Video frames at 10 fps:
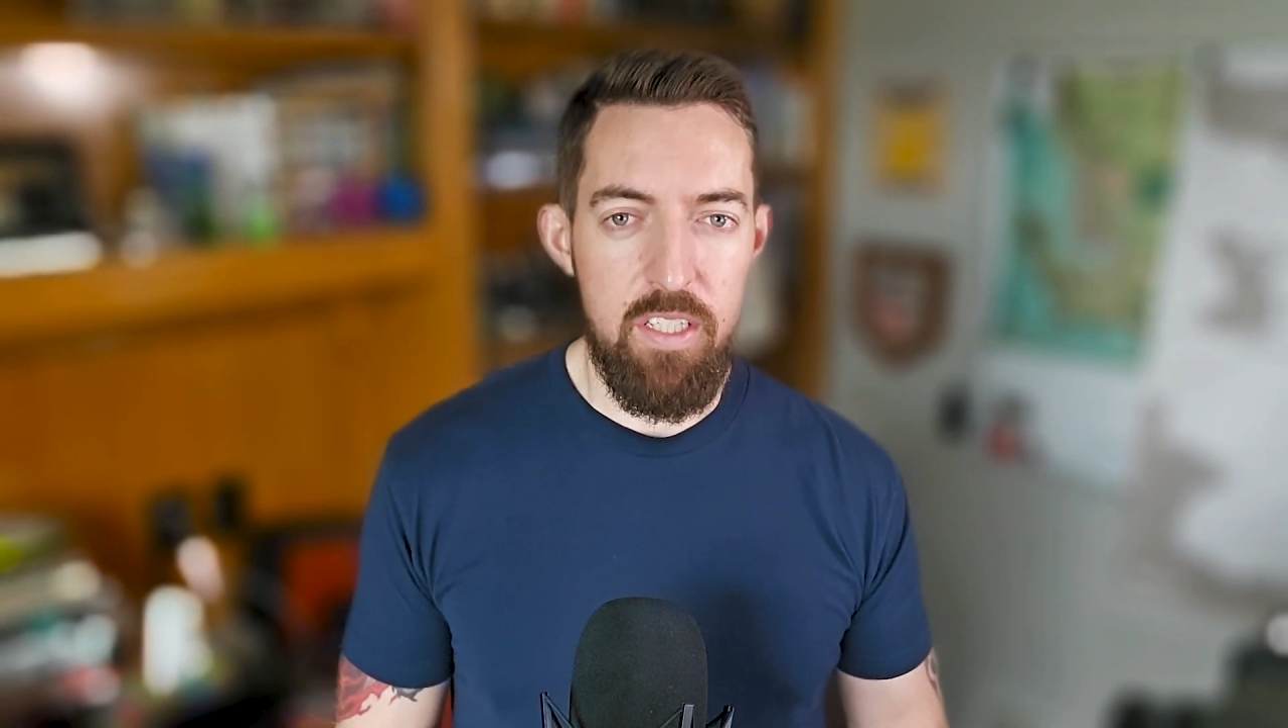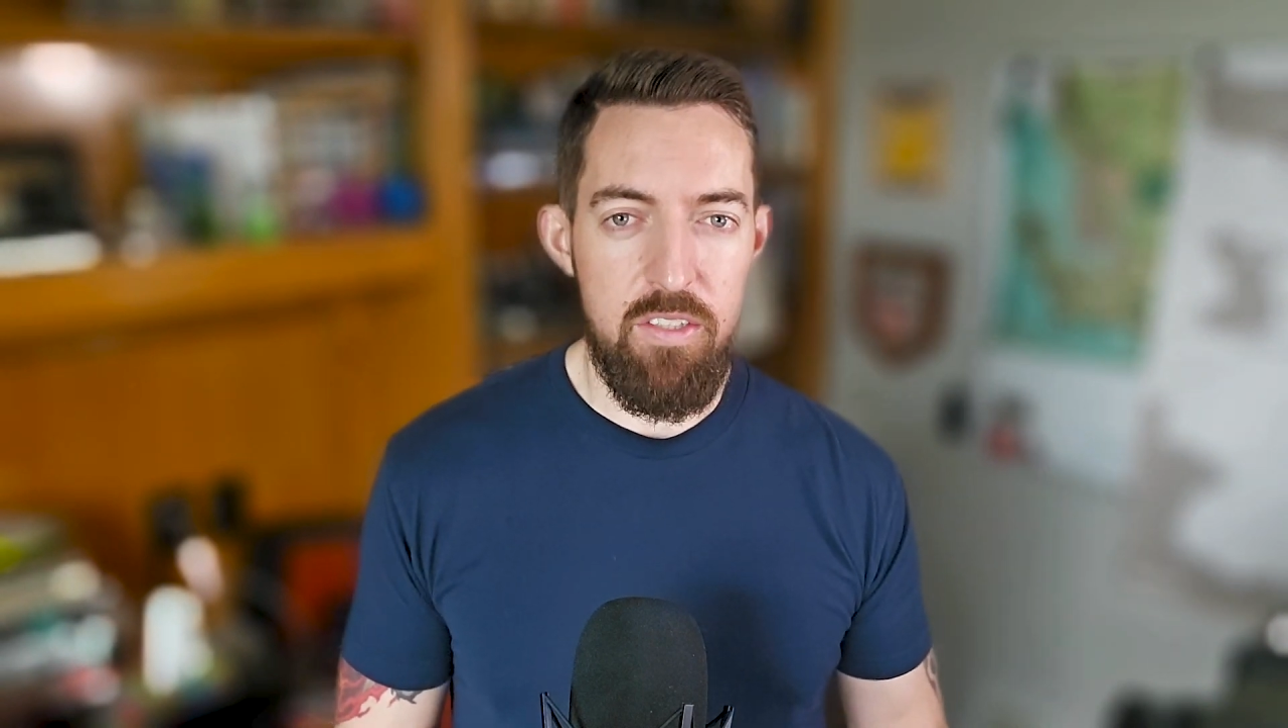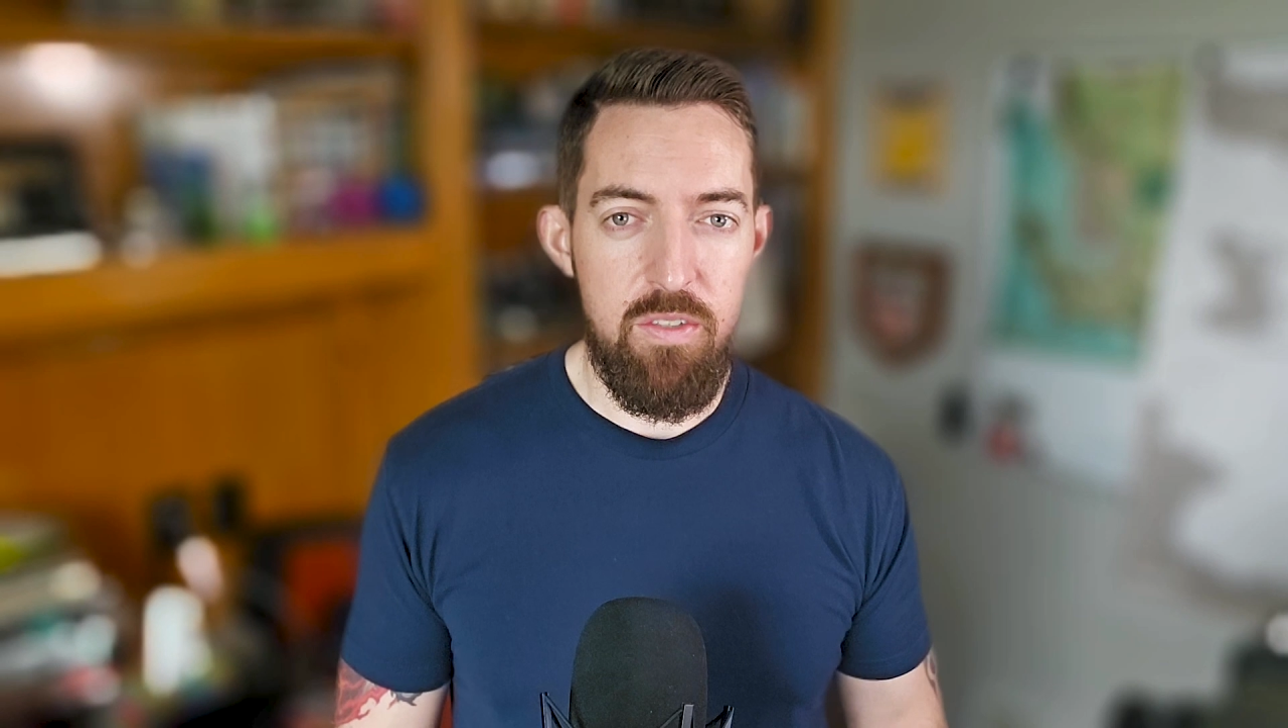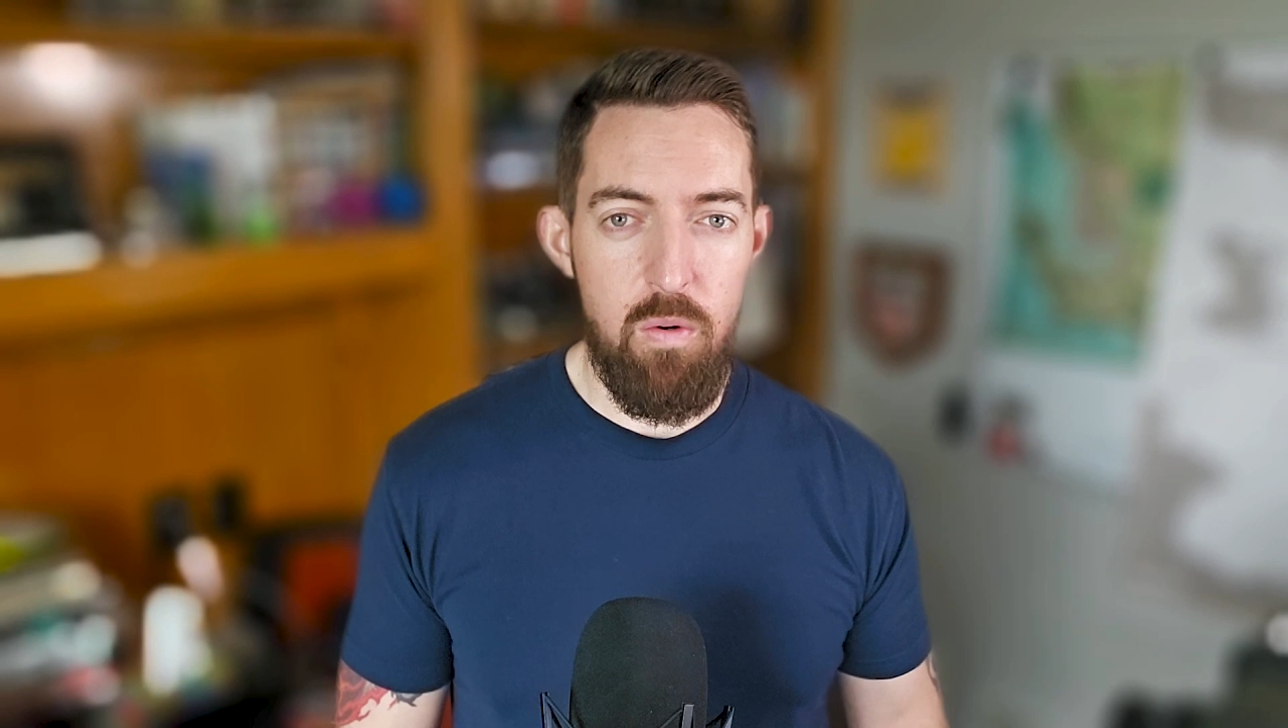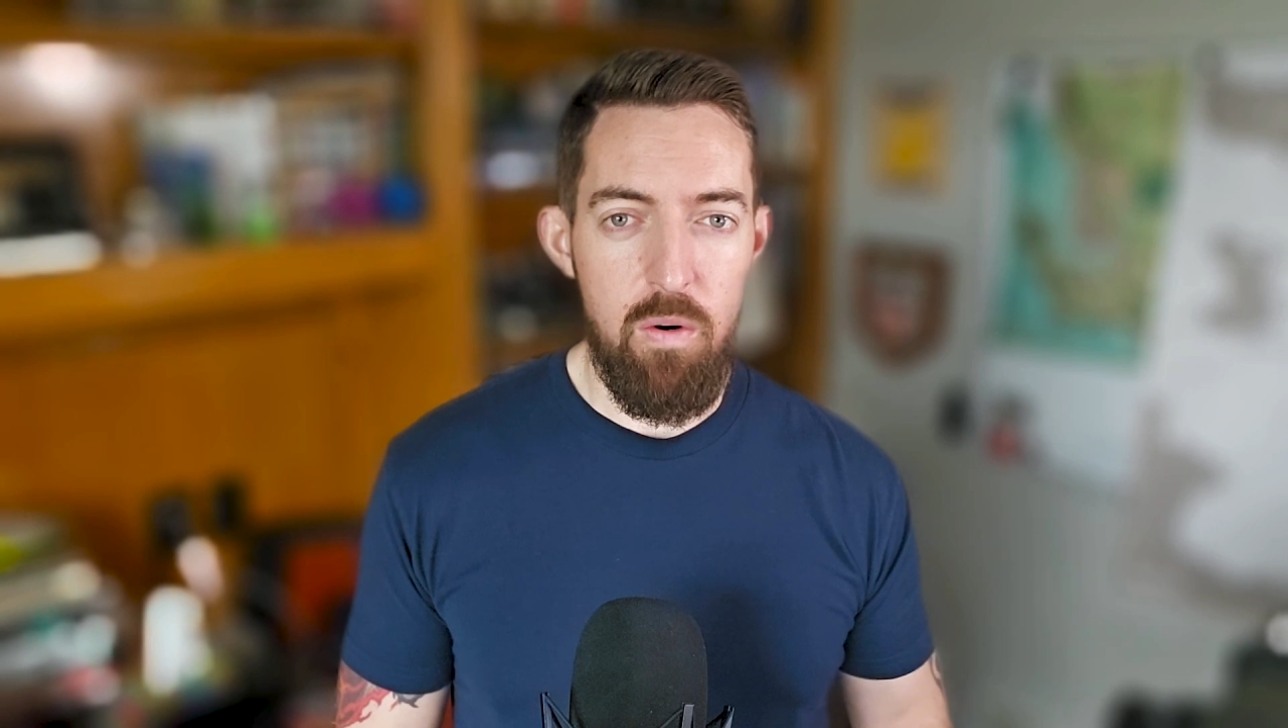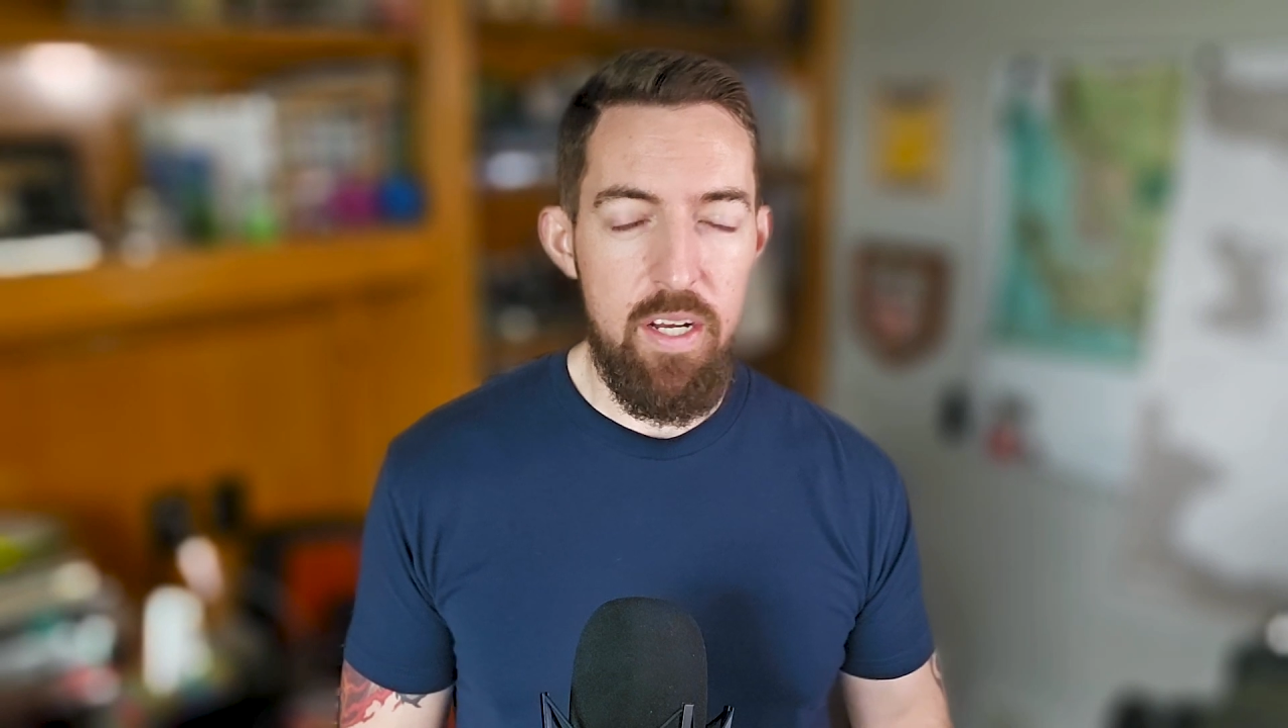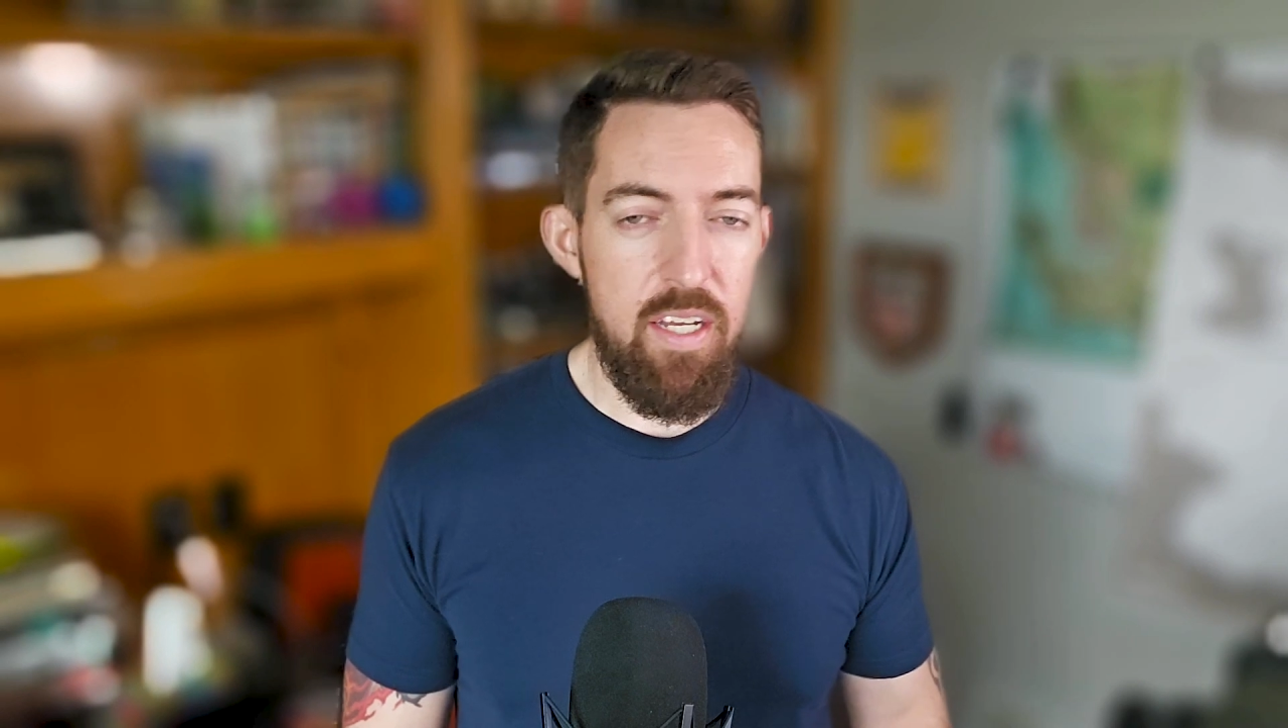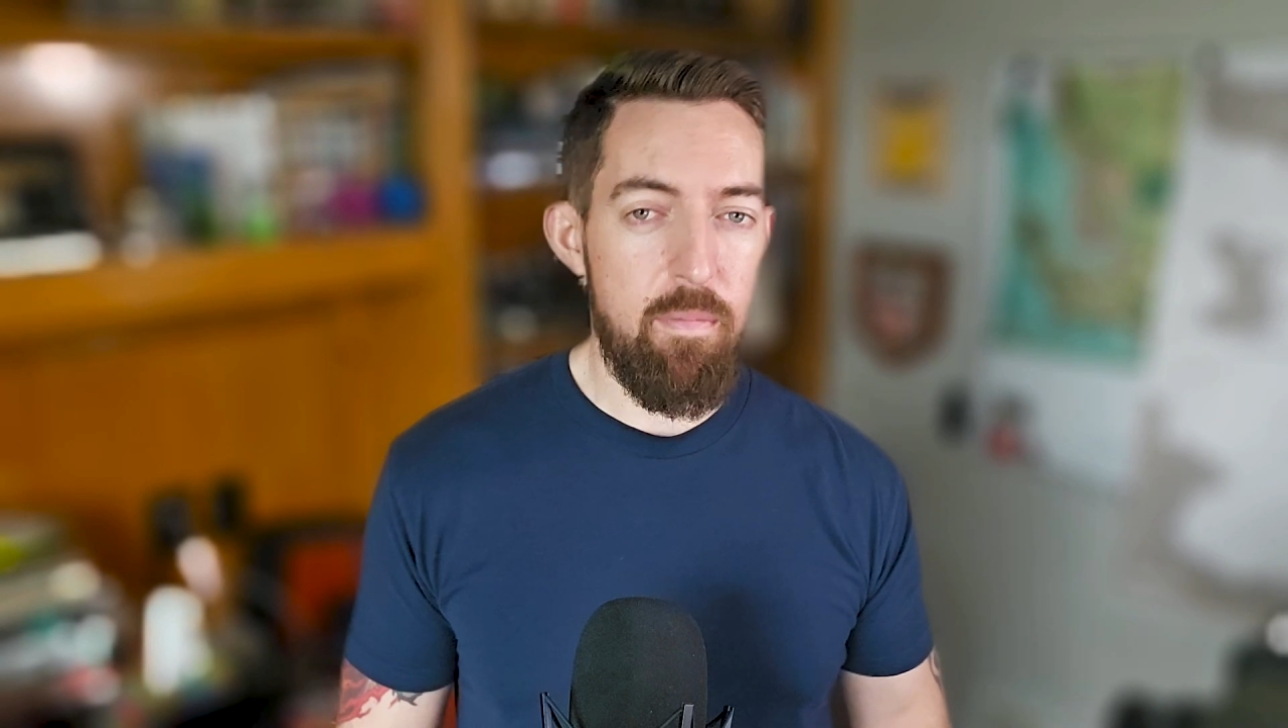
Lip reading: the story